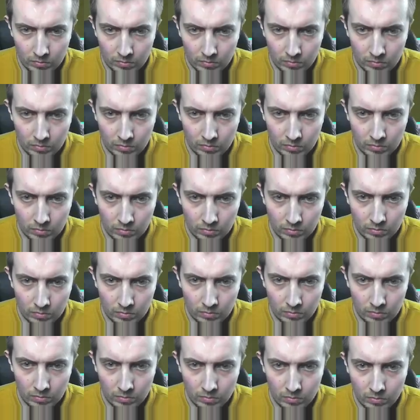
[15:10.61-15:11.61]

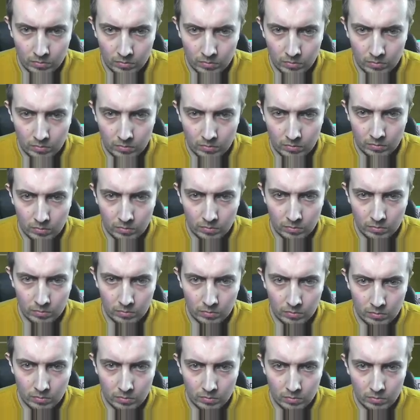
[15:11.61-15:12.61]

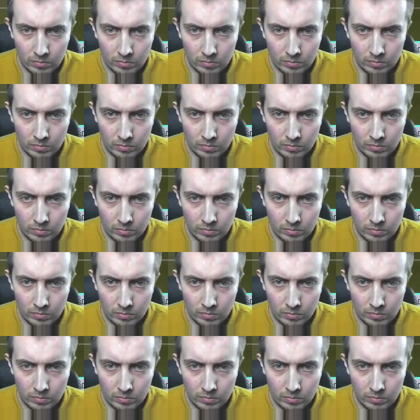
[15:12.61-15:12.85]
(silence)